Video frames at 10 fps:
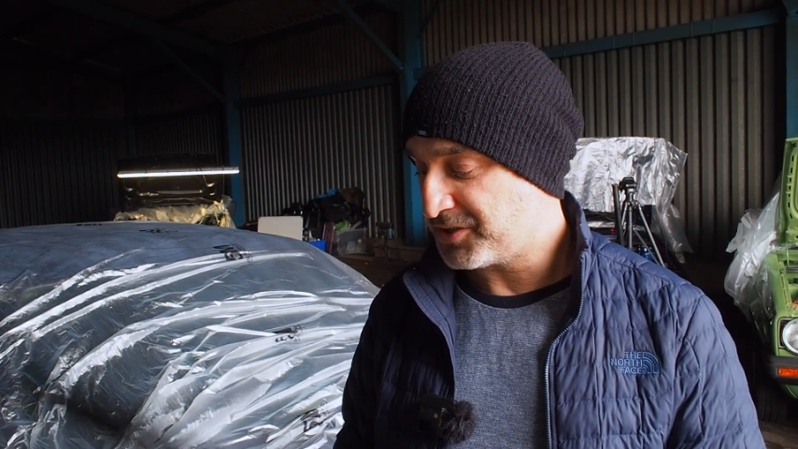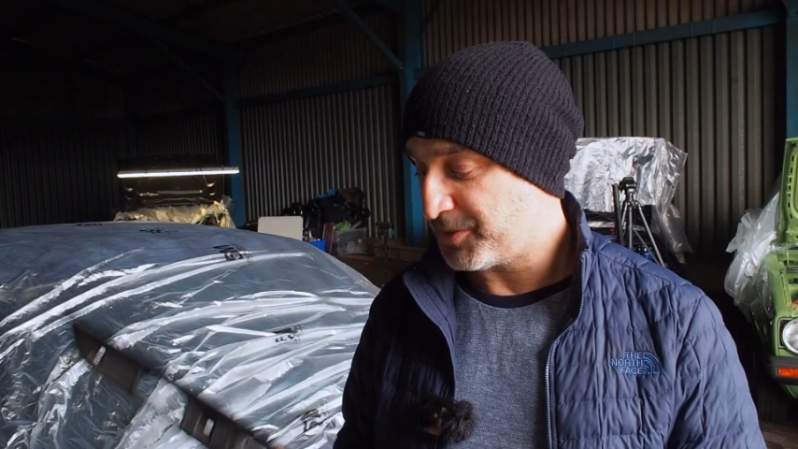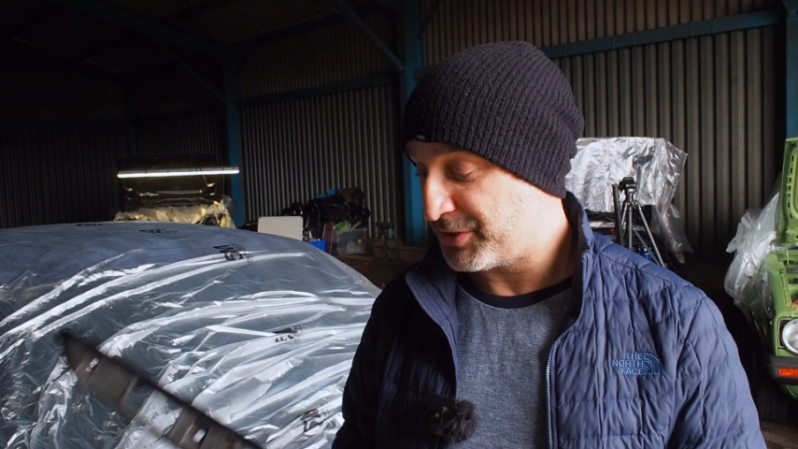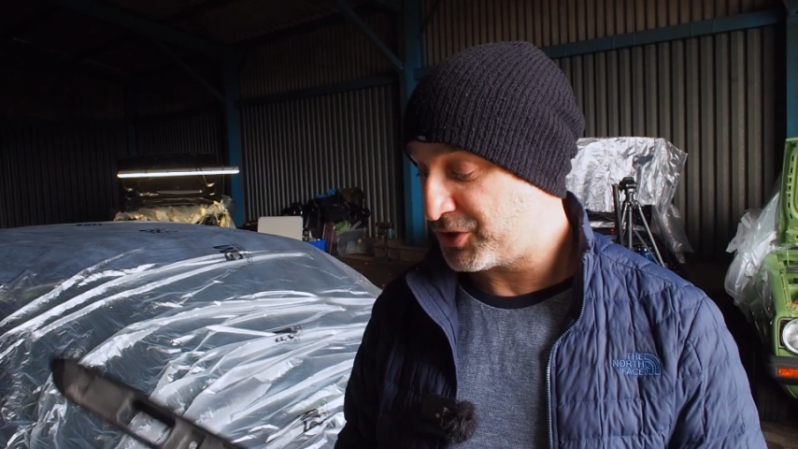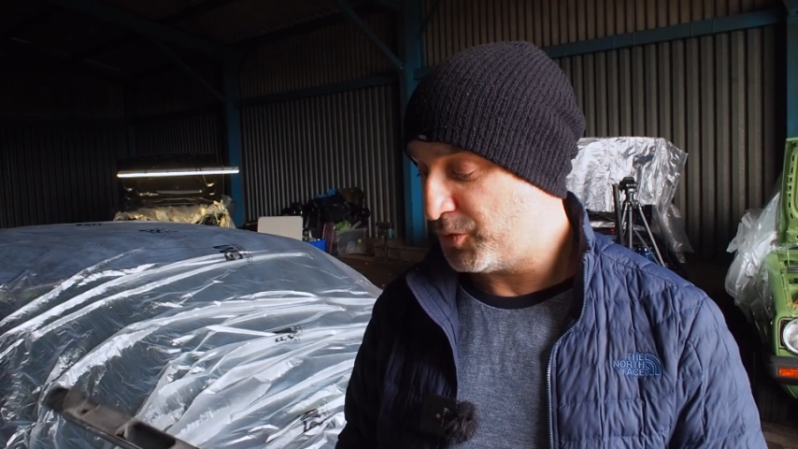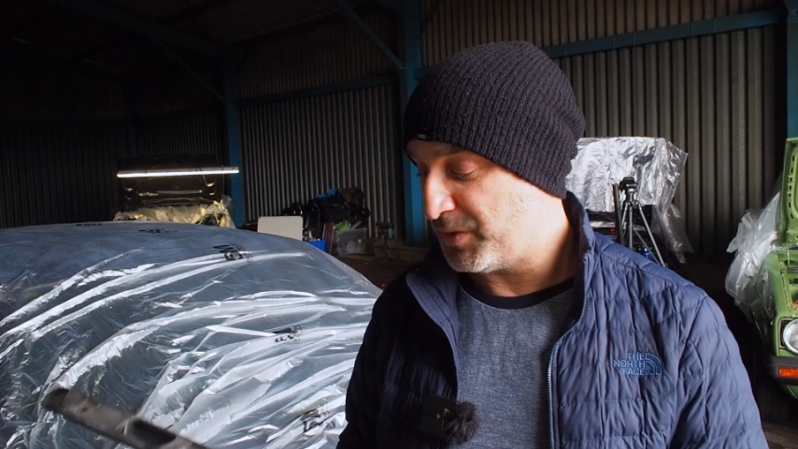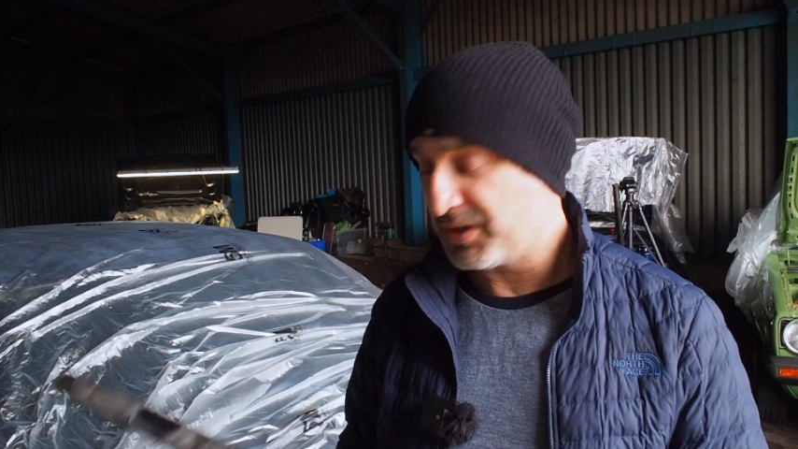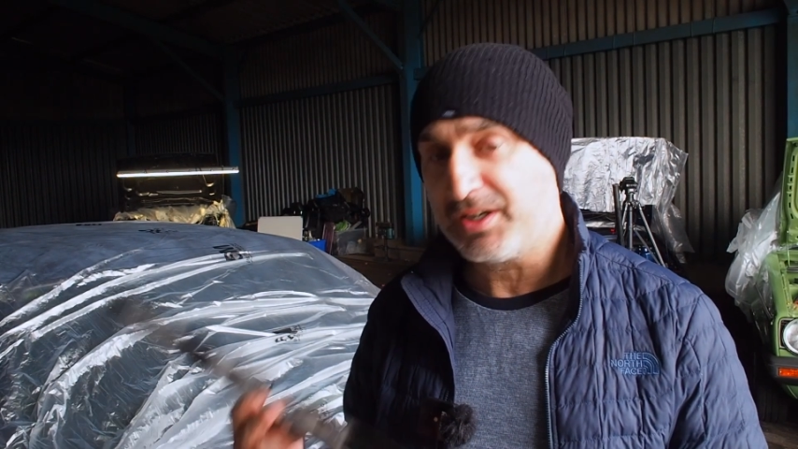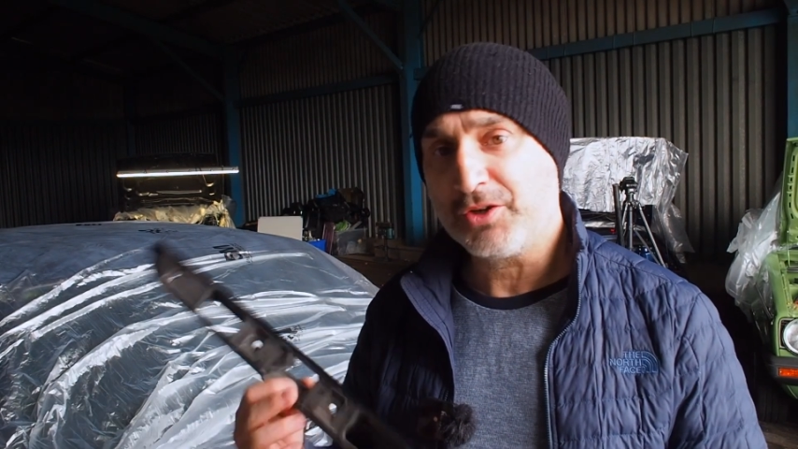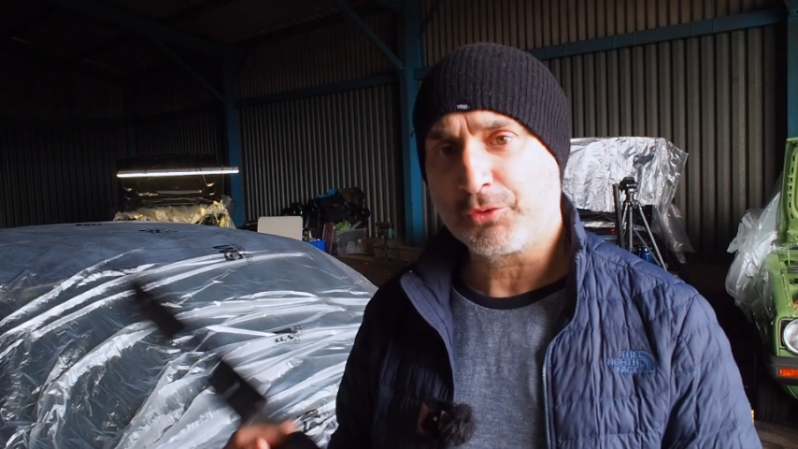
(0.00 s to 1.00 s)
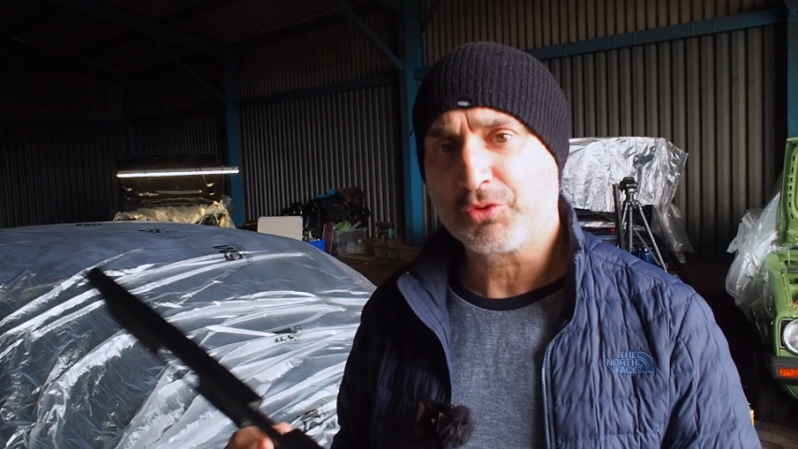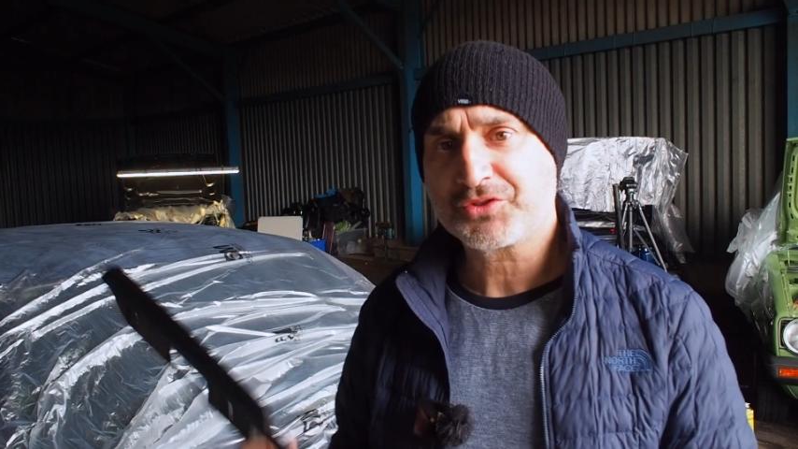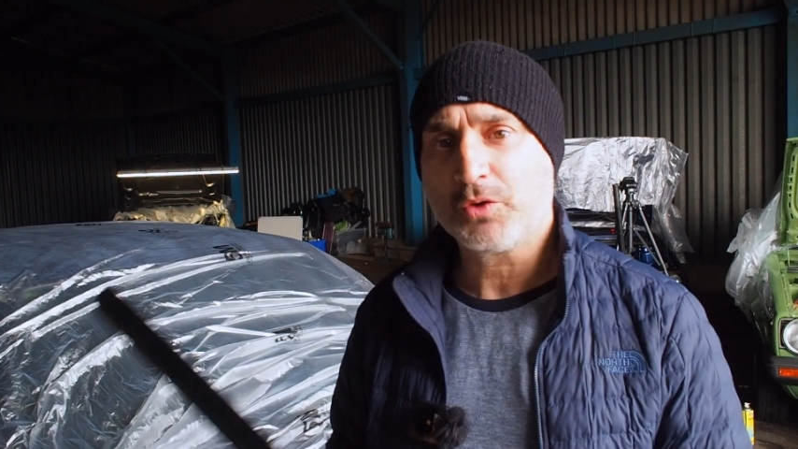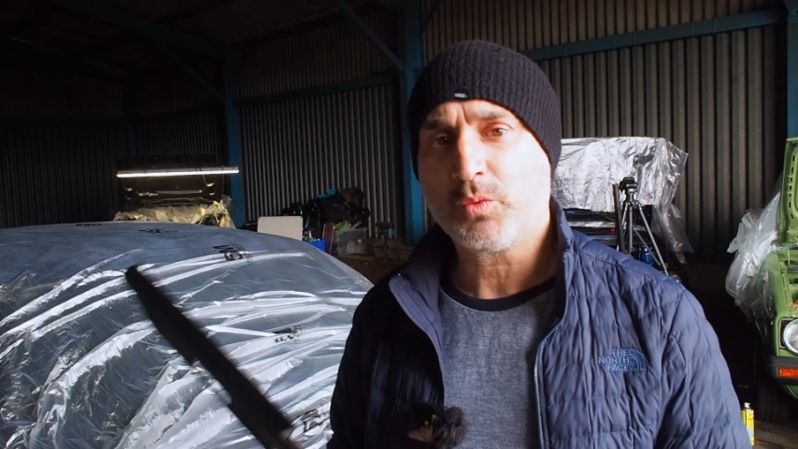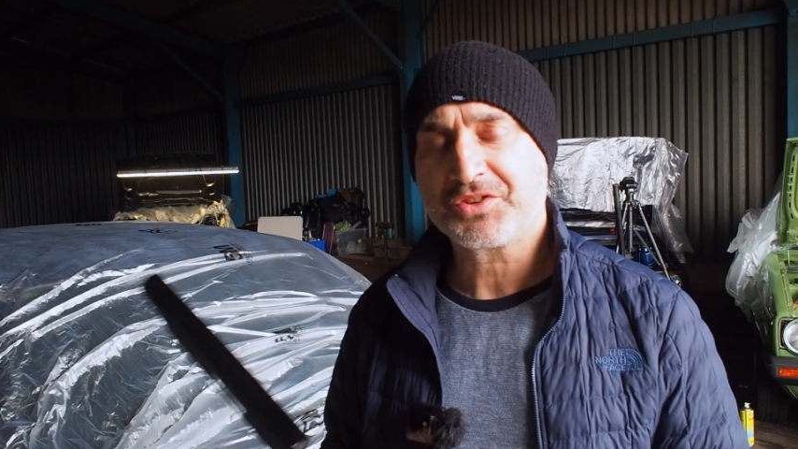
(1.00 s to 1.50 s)
so I'm assuming Leon
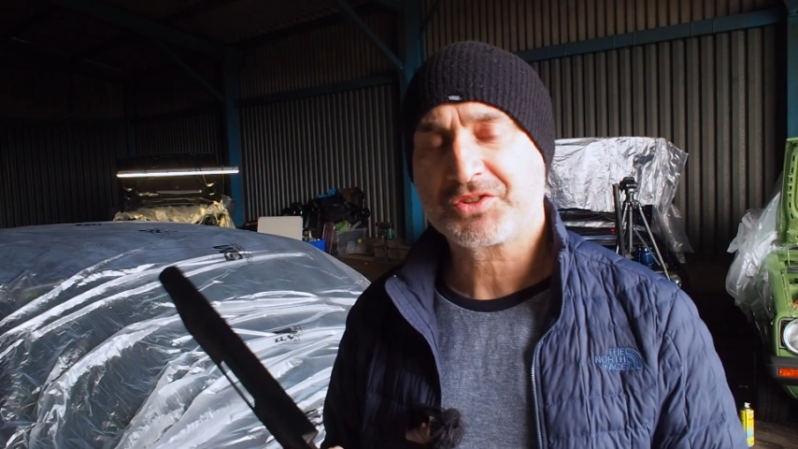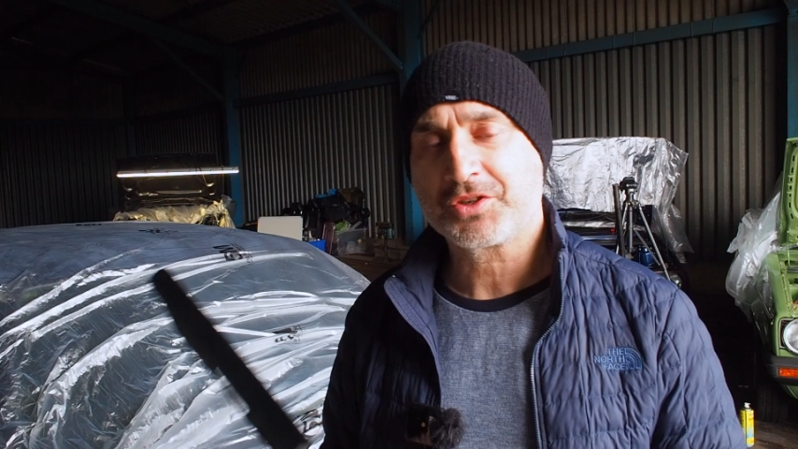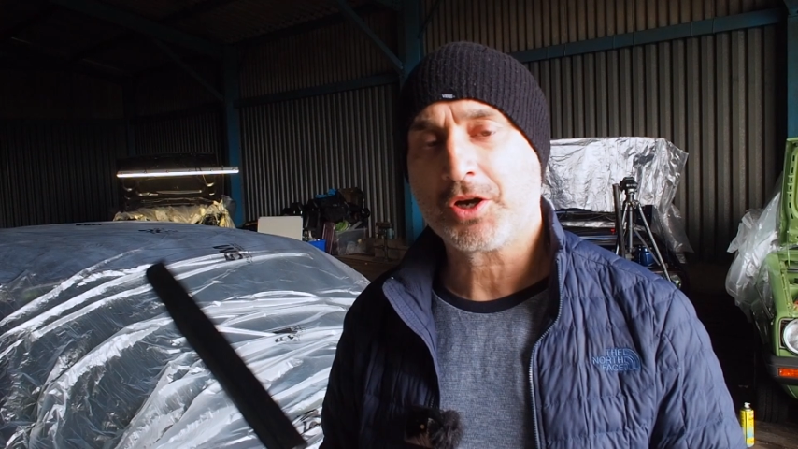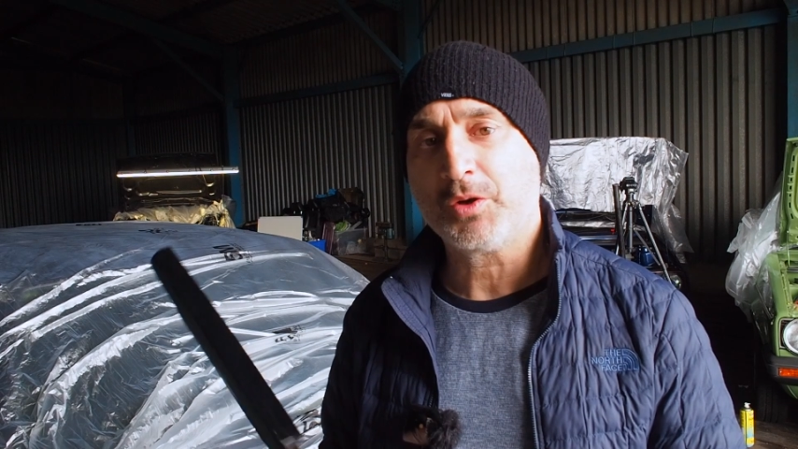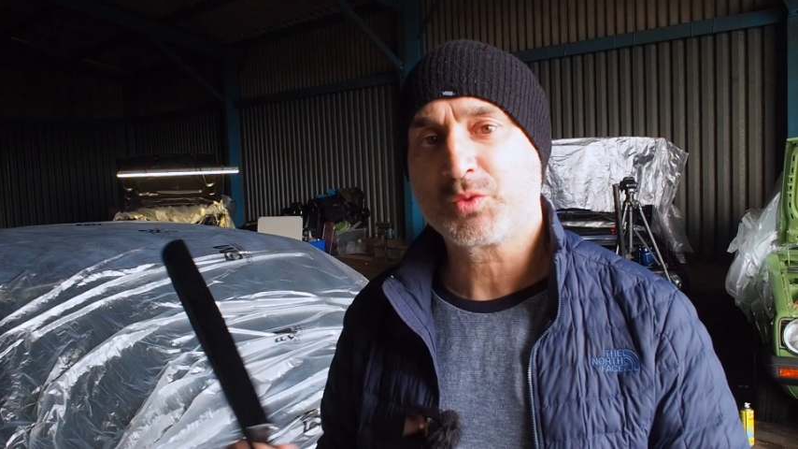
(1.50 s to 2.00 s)
also wants to go,